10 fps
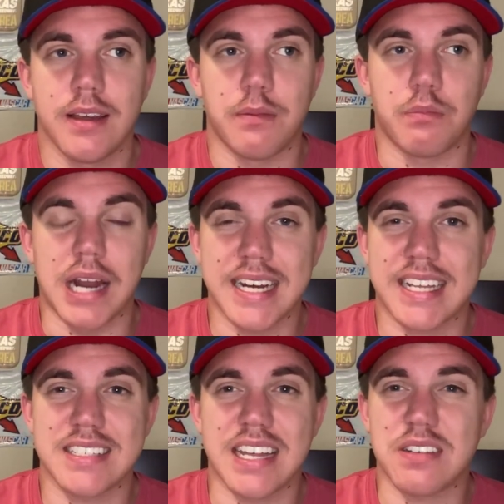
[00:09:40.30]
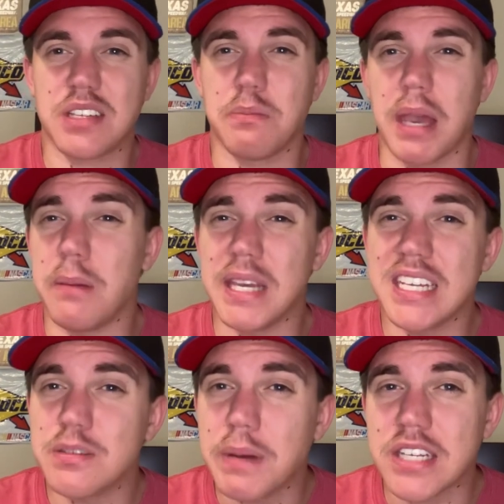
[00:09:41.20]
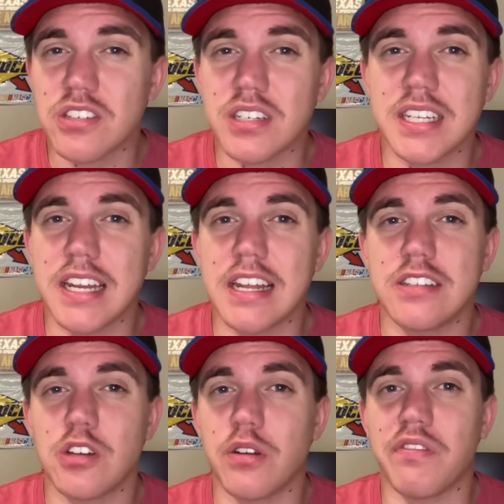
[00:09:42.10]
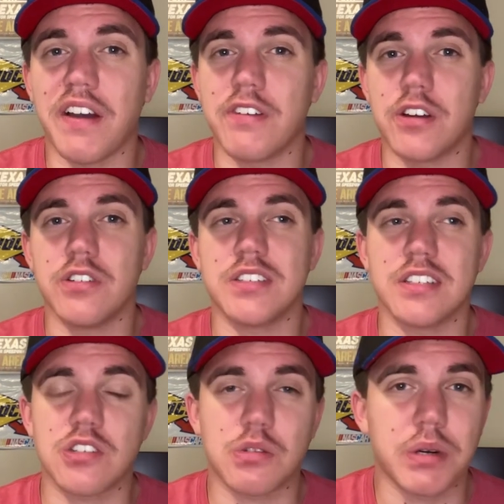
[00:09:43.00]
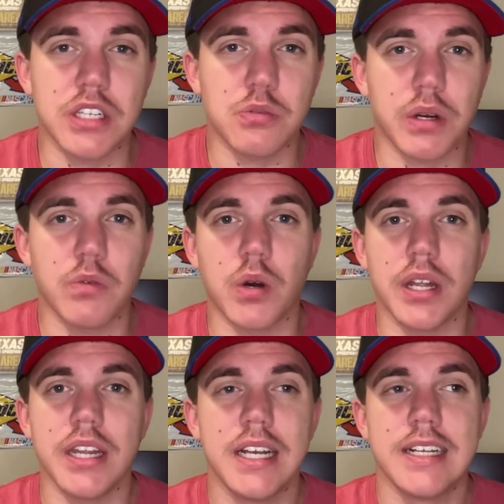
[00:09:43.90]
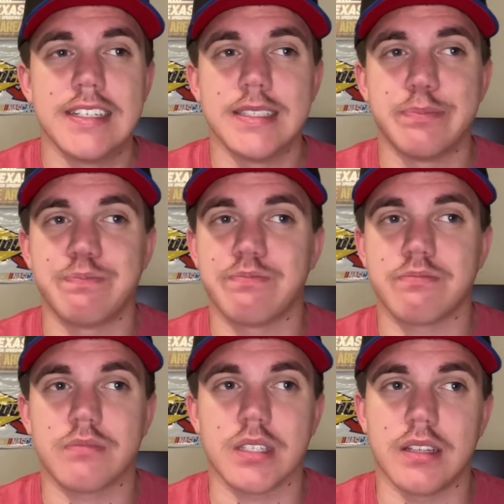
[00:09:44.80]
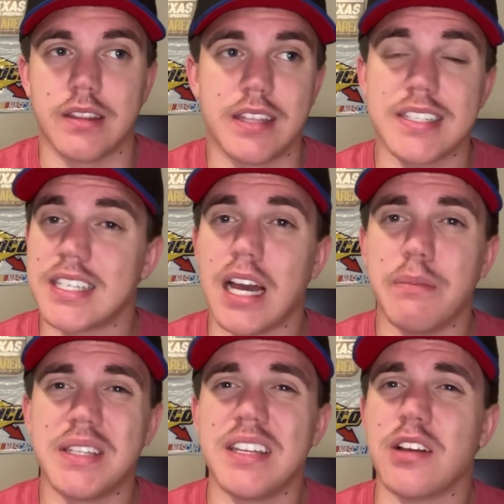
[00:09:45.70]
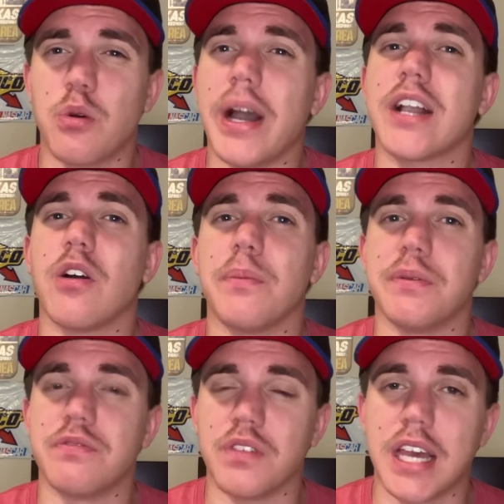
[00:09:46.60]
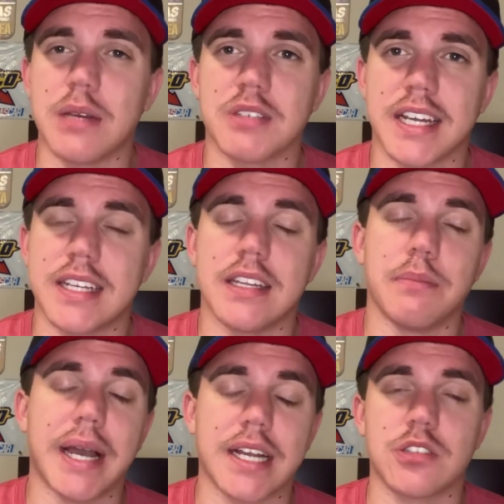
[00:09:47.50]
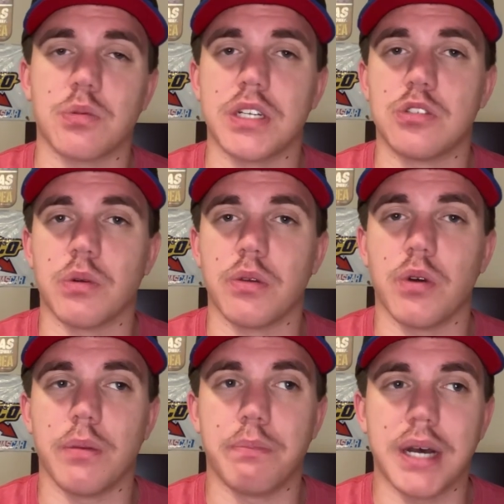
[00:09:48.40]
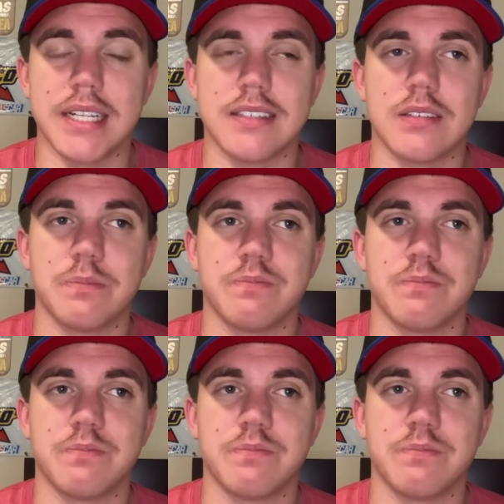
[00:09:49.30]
Brad Keselowski, maybe his best look at the Daytona 500 since 2021. This time it didn't quite go up in flames like it did back in 2021, but